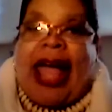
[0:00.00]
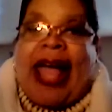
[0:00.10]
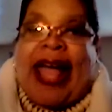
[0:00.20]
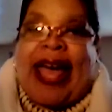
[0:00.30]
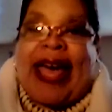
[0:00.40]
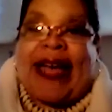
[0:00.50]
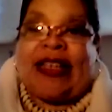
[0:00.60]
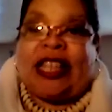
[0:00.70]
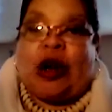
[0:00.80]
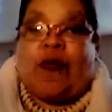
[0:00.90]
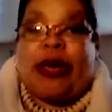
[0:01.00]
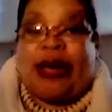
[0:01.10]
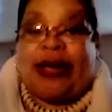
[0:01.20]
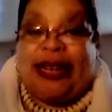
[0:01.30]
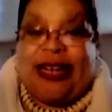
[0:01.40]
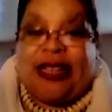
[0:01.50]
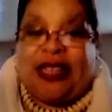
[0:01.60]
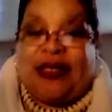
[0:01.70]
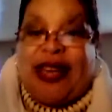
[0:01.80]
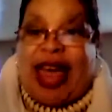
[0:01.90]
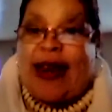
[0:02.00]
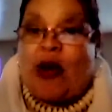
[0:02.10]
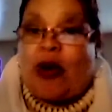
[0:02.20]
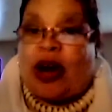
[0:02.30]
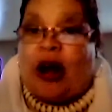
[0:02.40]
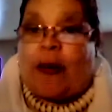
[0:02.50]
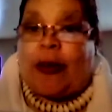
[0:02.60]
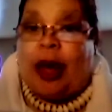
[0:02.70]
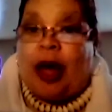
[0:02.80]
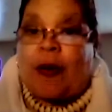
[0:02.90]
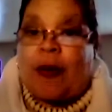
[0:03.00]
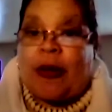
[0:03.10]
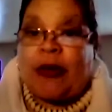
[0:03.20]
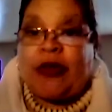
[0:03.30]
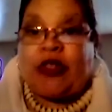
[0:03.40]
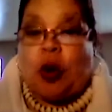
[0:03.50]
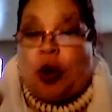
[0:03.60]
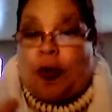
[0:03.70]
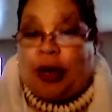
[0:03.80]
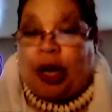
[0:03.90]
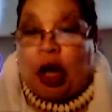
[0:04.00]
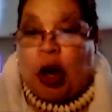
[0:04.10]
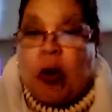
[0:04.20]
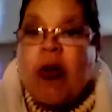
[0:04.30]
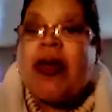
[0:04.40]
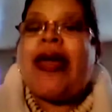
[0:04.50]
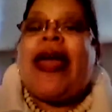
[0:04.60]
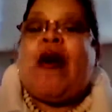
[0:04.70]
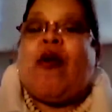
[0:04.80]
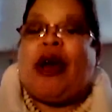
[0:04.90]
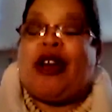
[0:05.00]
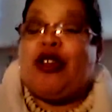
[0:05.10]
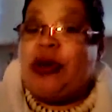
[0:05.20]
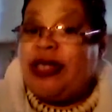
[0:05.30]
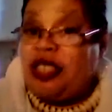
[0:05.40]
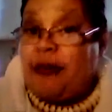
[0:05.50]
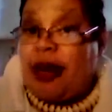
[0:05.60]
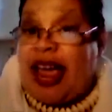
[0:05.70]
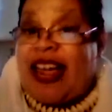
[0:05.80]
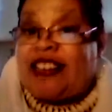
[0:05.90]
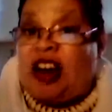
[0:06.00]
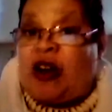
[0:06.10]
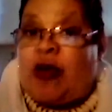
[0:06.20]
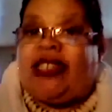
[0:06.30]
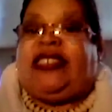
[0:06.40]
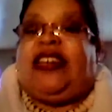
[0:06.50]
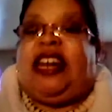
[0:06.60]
And there'll be a link to that on our blog post or below, where you can submit an HR question.